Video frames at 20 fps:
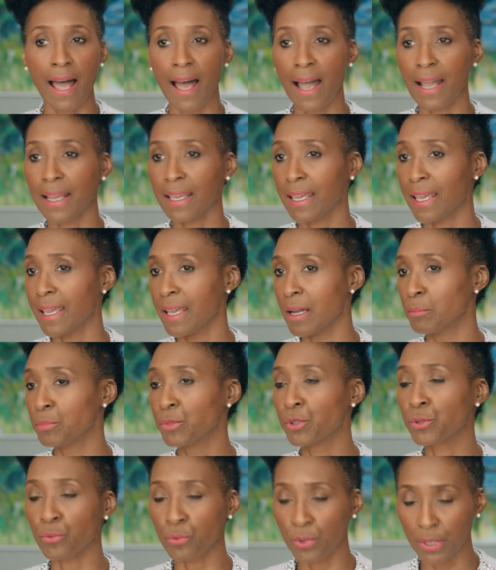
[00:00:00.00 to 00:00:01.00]
I am
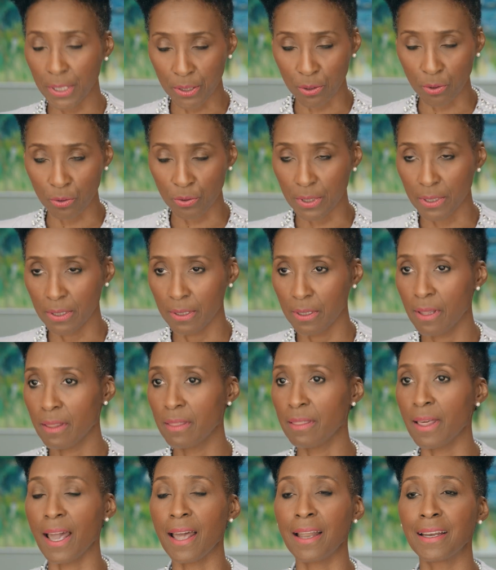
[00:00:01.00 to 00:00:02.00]
thrilled
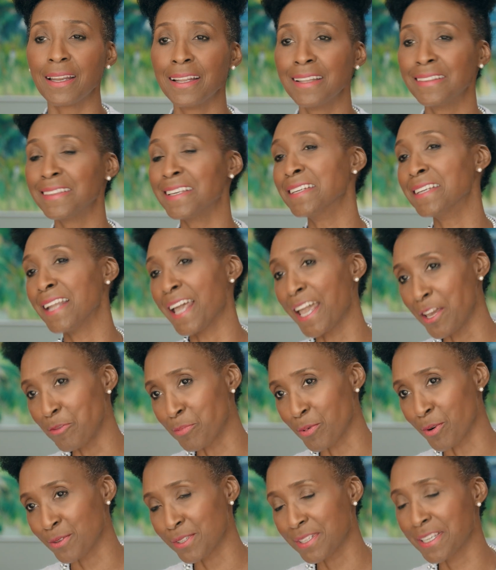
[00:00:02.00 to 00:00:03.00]
that the
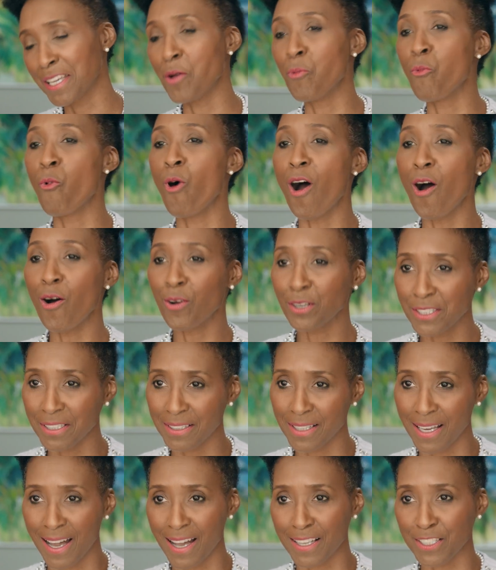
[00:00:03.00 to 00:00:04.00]
neighbors can walk to
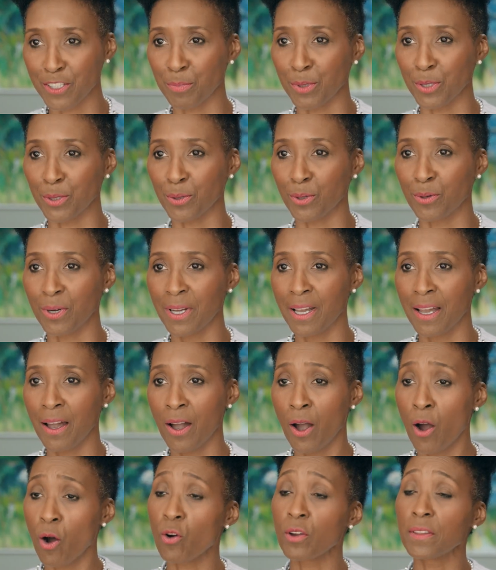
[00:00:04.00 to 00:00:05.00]
the hospital
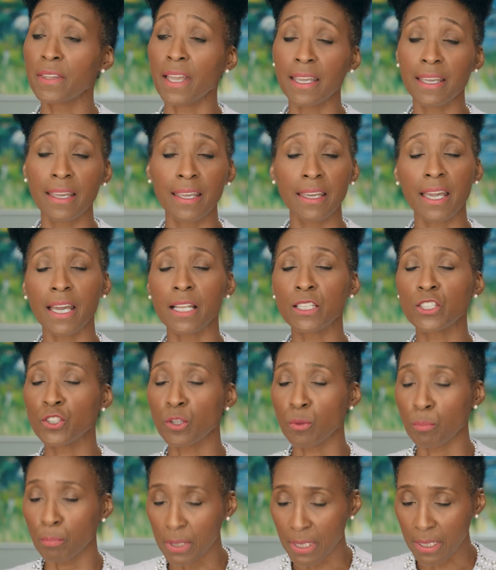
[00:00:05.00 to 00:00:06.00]
or they can catch
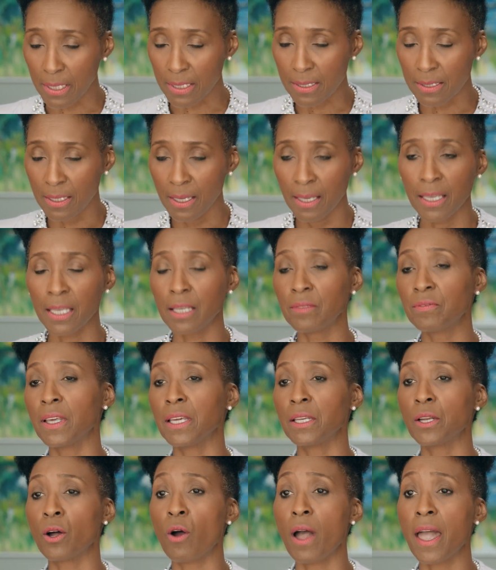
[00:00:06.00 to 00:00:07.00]
the bus if
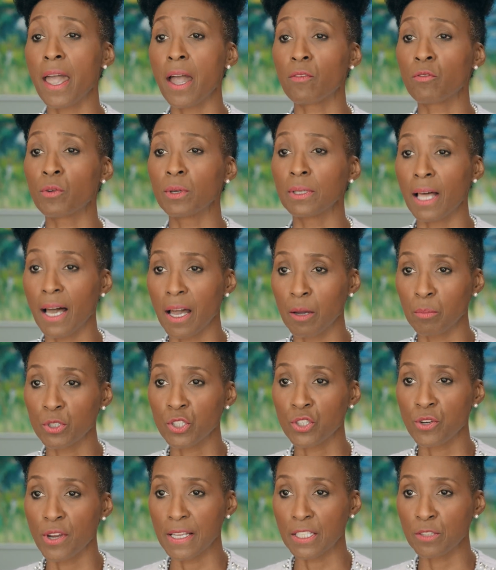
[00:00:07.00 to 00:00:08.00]
they don't have reliable
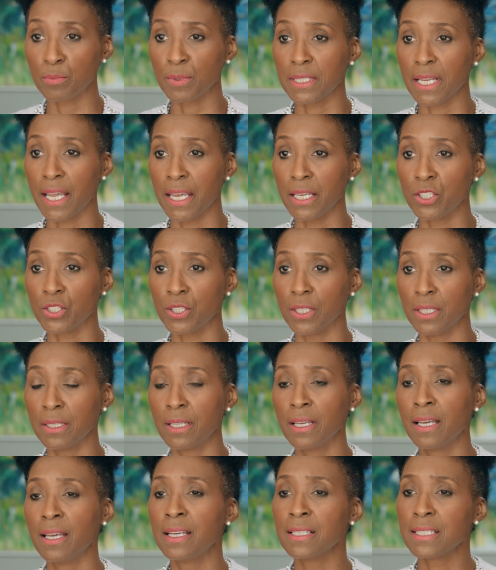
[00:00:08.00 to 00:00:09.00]
transportation
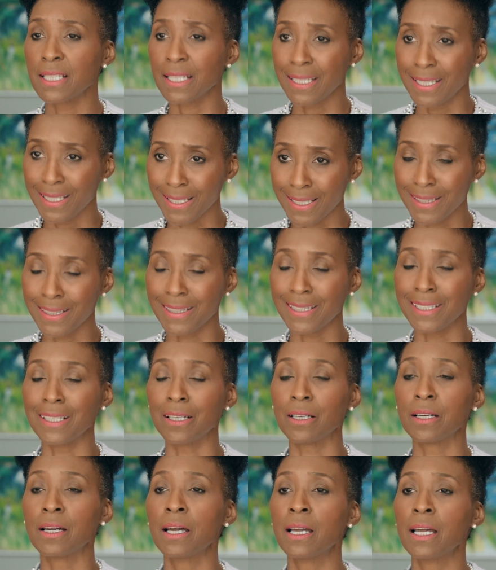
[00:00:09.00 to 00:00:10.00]
to get
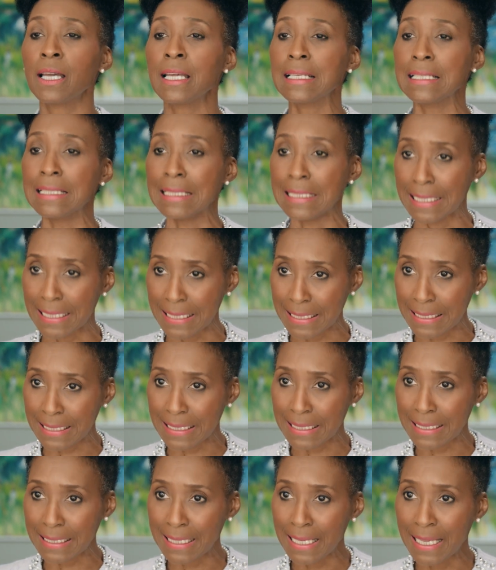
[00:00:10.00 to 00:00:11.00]
the
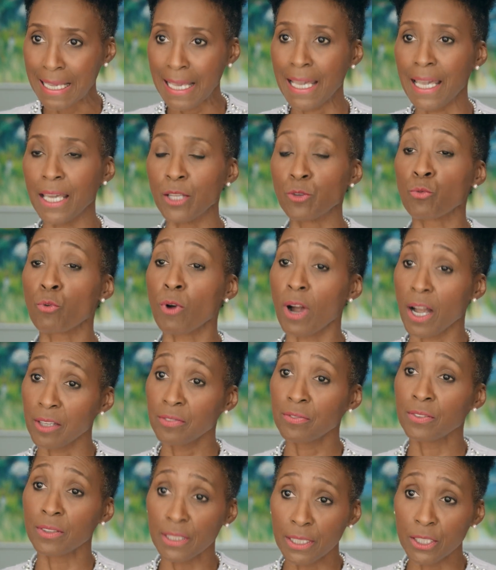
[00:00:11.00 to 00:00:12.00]
needed and
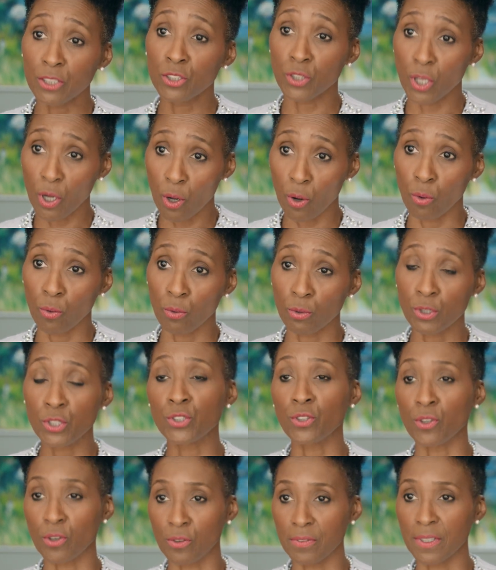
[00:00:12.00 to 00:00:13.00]
rightfully so
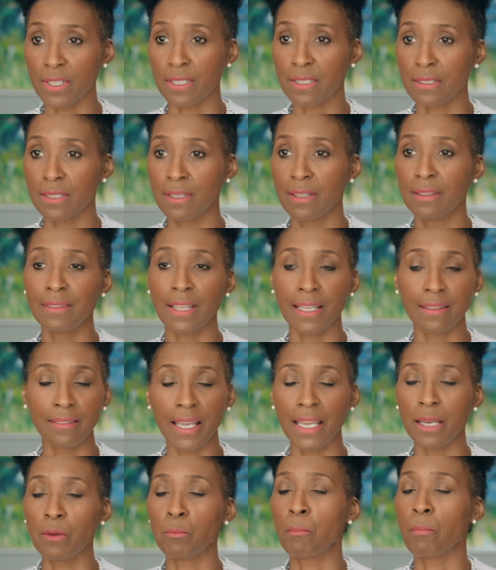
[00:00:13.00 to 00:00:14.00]
service that
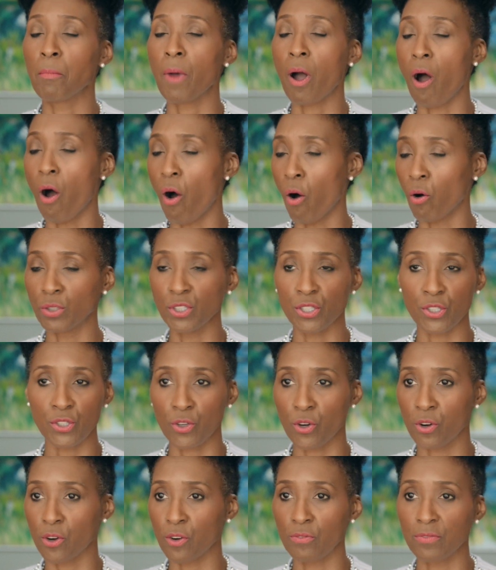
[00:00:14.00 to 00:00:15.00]
they all
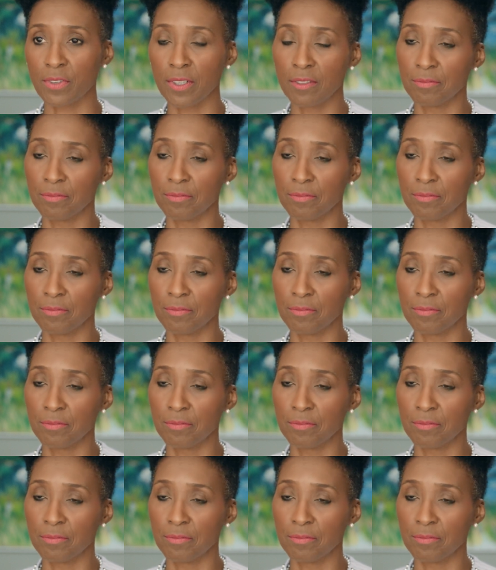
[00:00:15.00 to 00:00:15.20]
deserve.